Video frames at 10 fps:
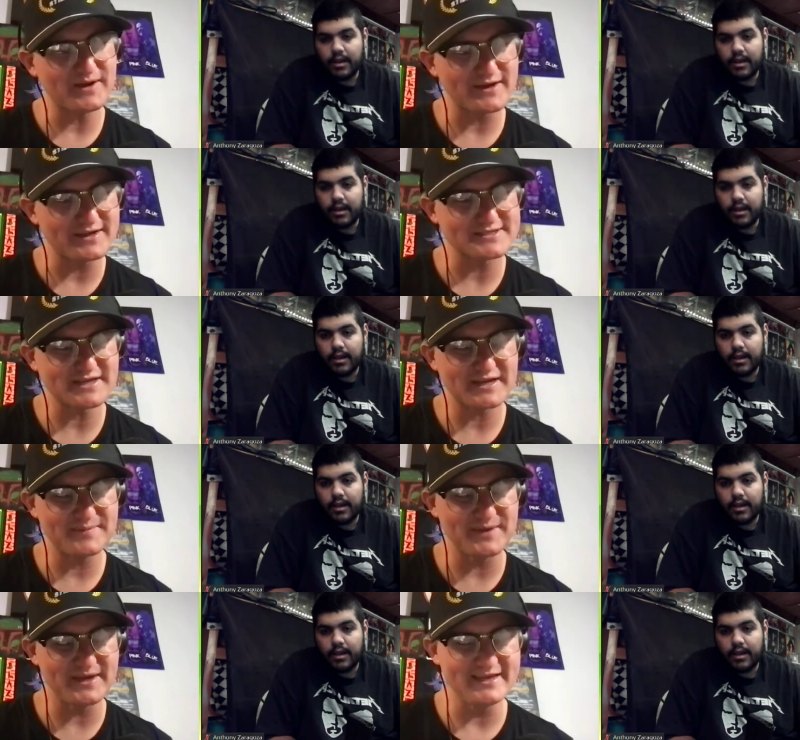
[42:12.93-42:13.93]
Speaker 1: uh, it's going
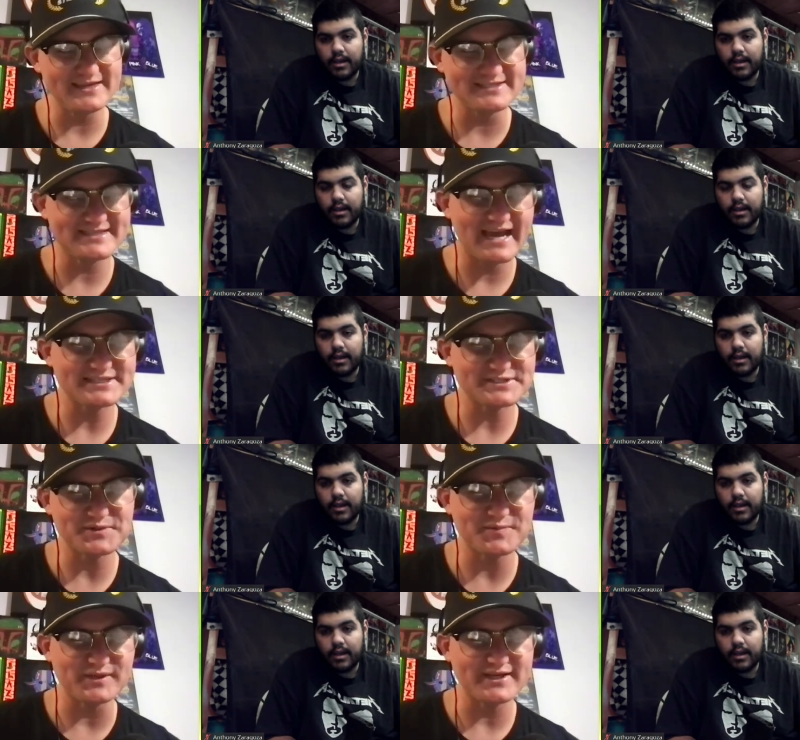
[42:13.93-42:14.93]
to be
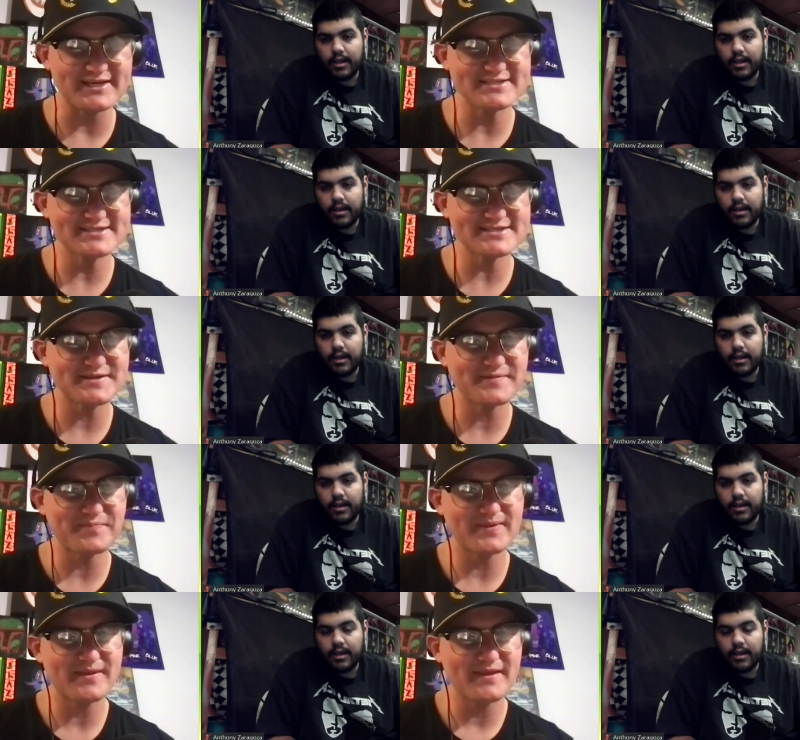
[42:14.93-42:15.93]
DATdudeblaze.
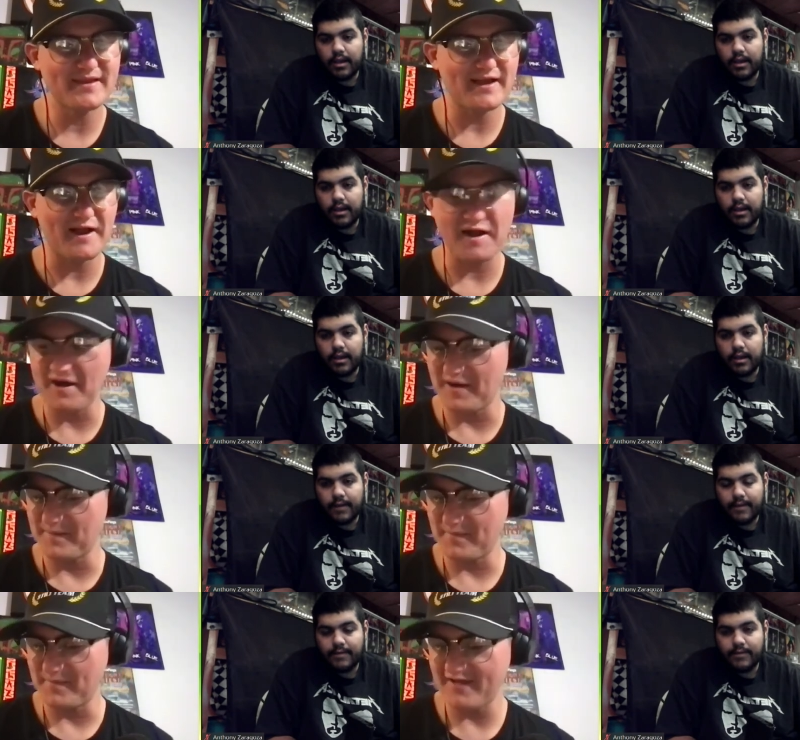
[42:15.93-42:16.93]

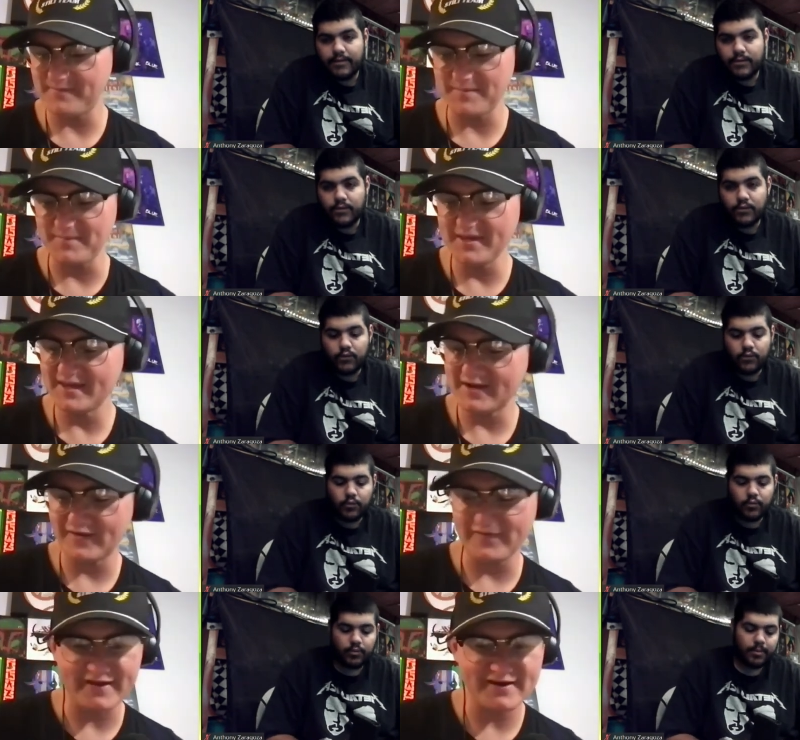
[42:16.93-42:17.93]
Um, I have my beacon
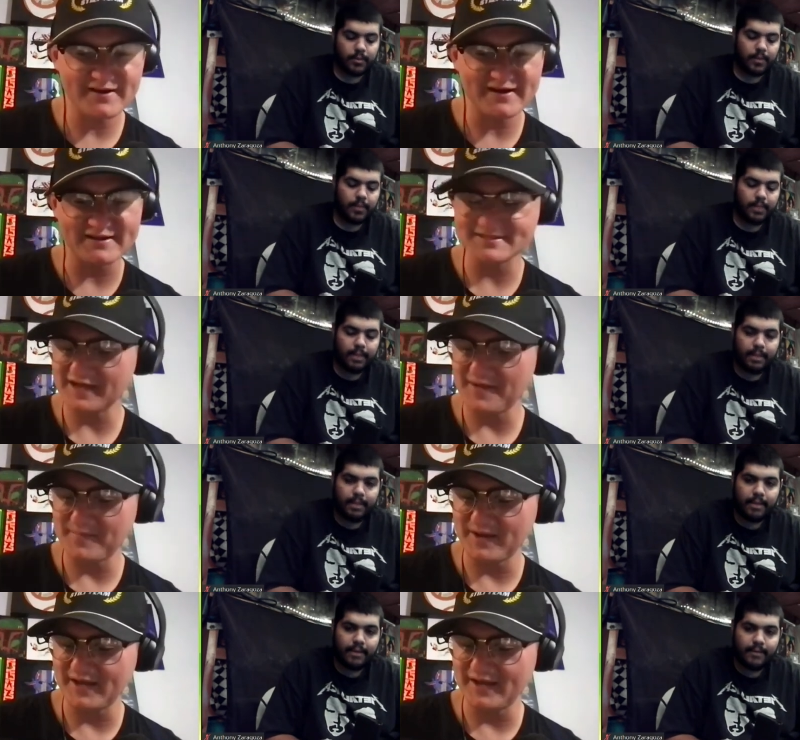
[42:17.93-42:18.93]
on there. It's got
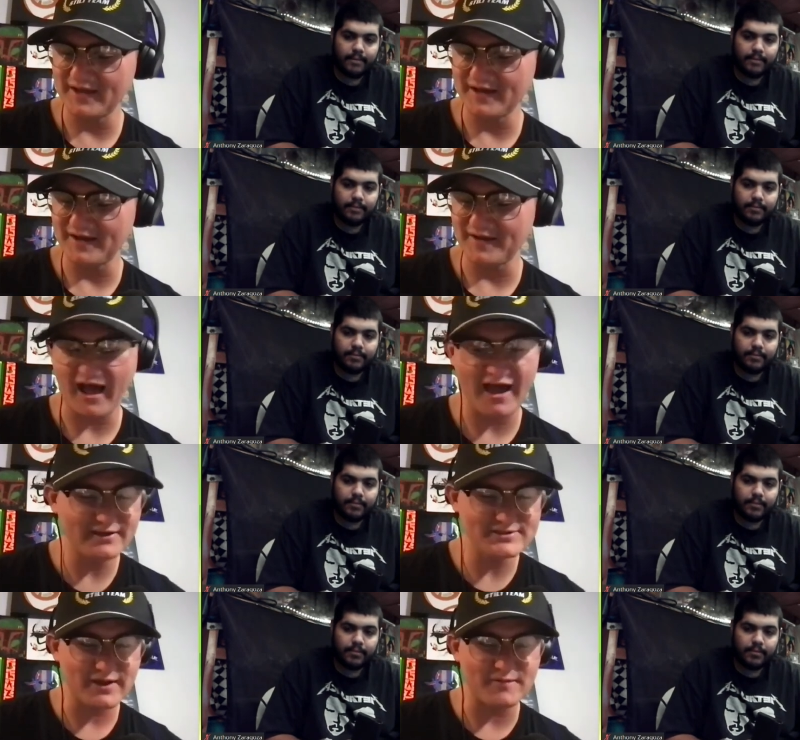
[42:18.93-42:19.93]
my, uh,
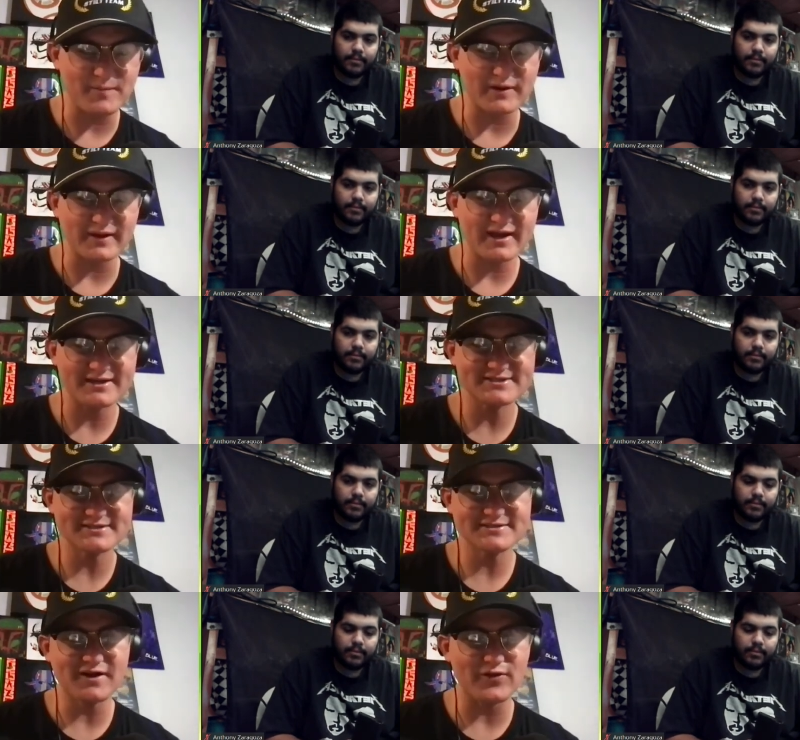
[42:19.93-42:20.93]
I also have a
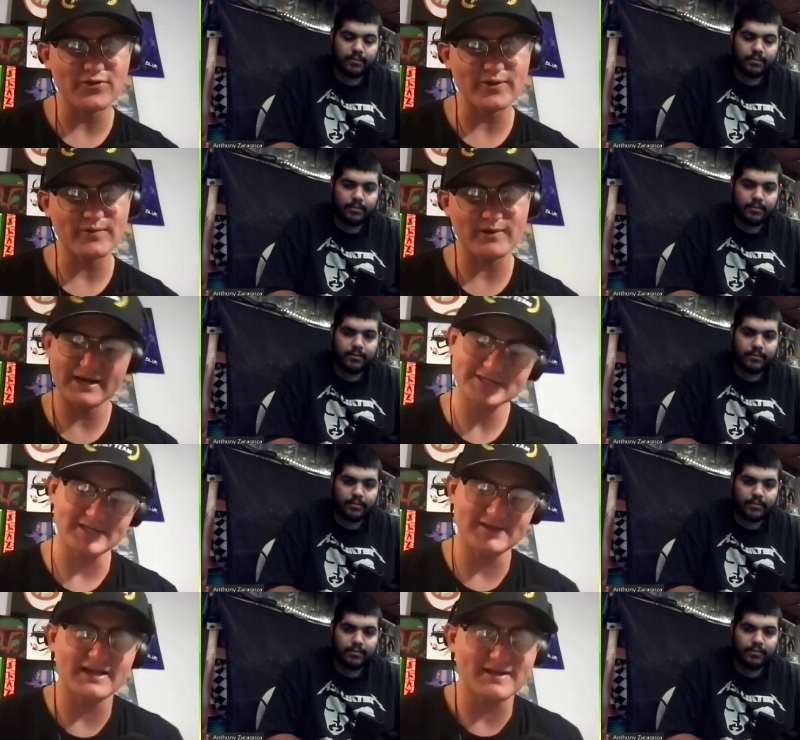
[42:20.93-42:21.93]
podcast called three. Well,
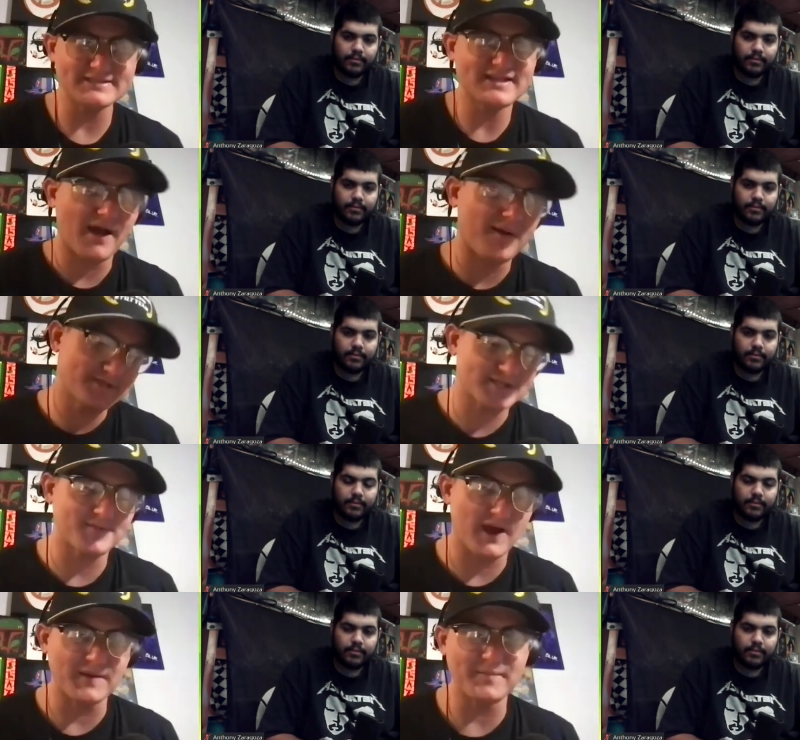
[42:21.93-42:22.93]
actually not, it's not
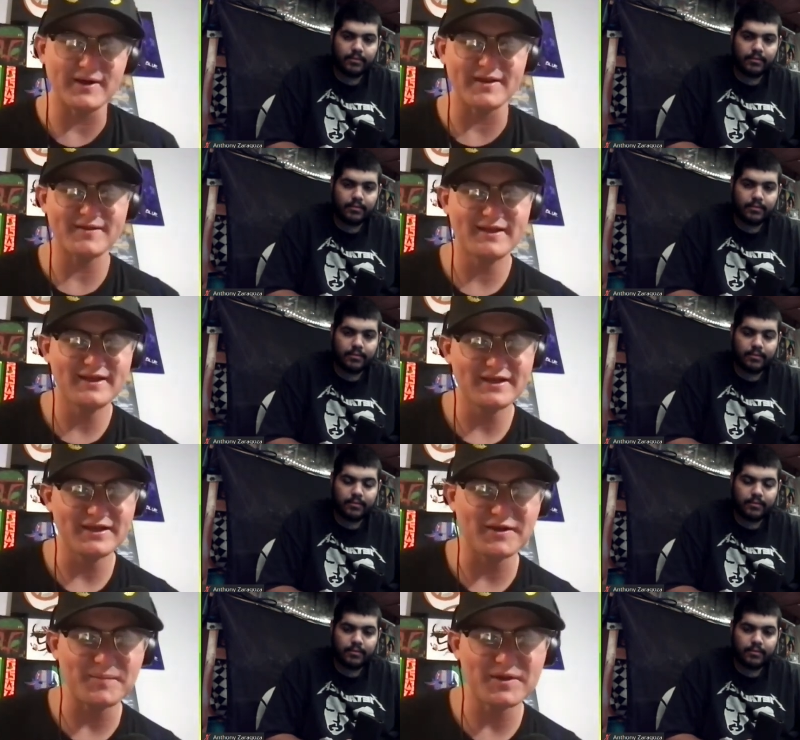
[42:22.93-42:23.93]
just mine, but
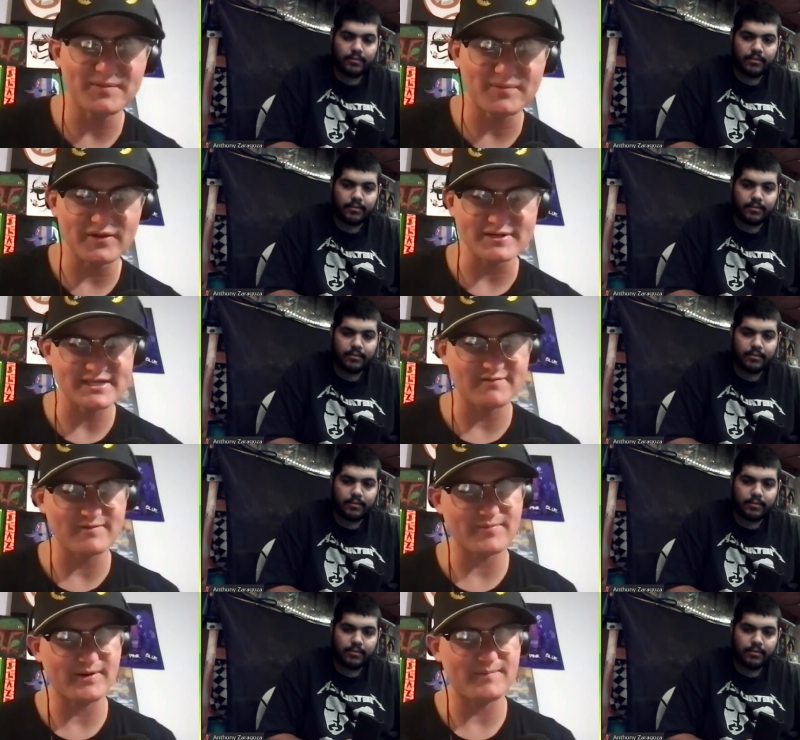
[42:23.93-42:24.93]
you know, me and the brothers have
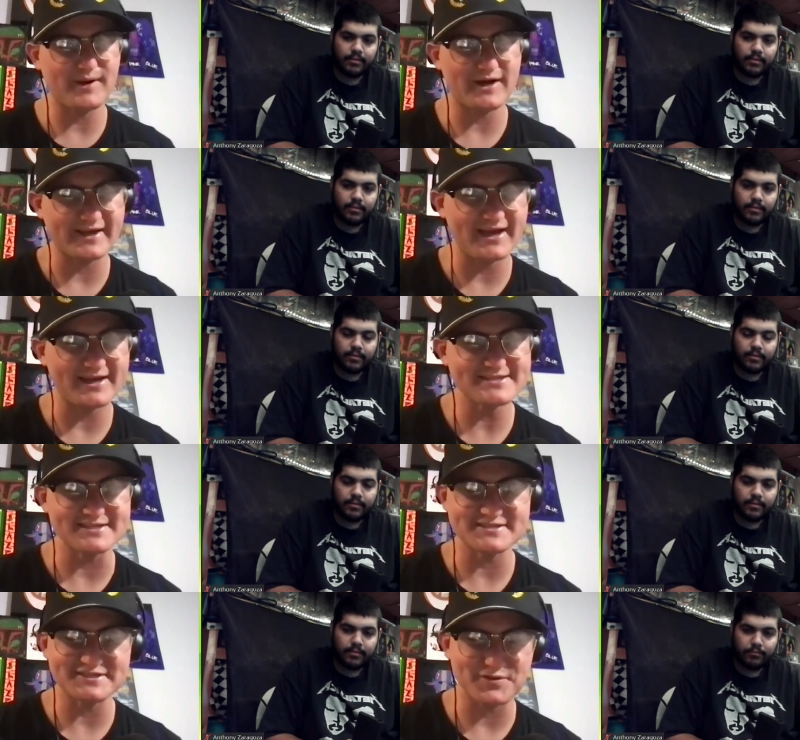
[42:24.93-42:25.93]
a pro- podcast.
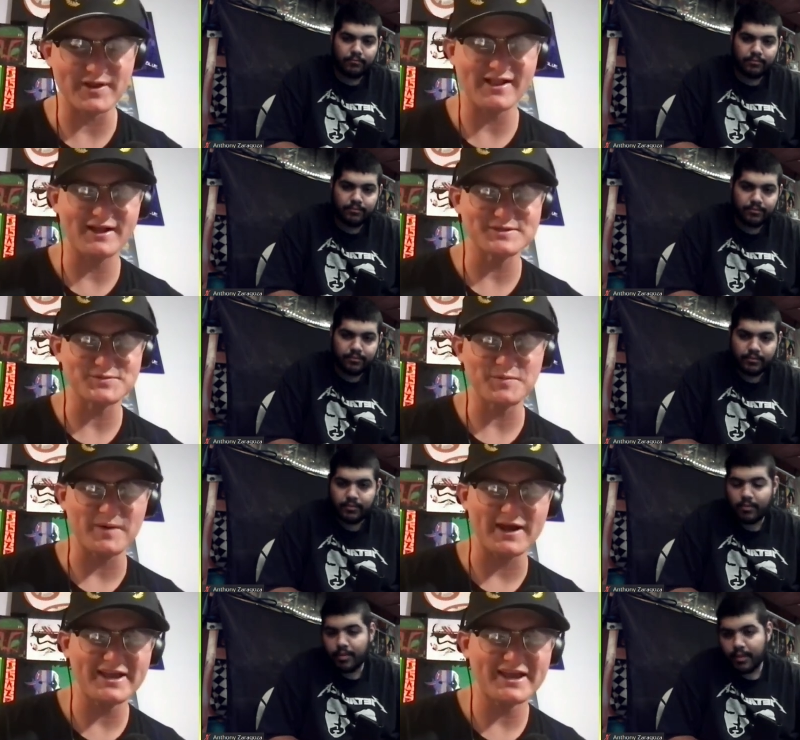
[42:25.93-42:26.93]
It's Three Clowns One
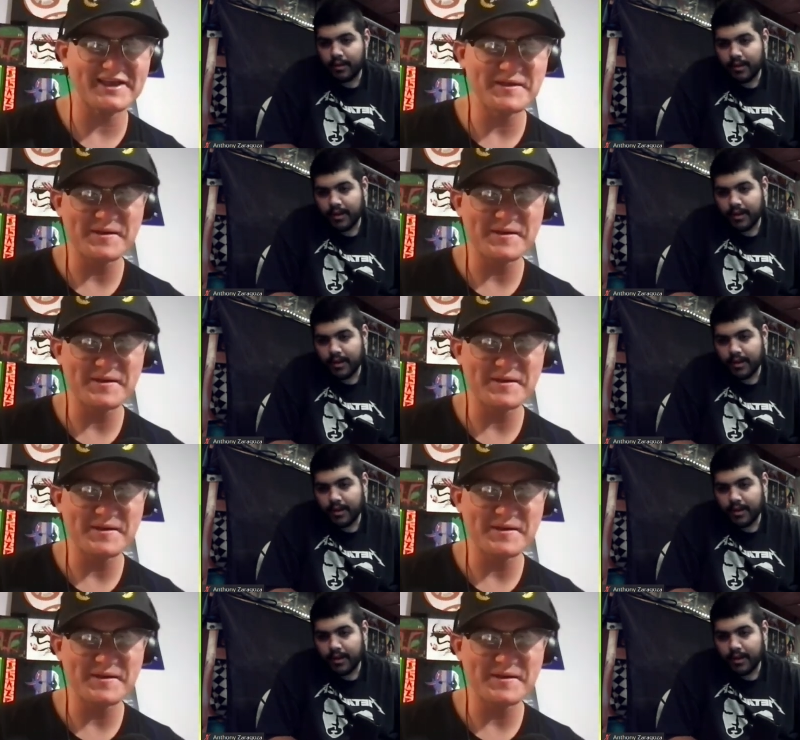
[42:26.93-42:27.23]
Mic.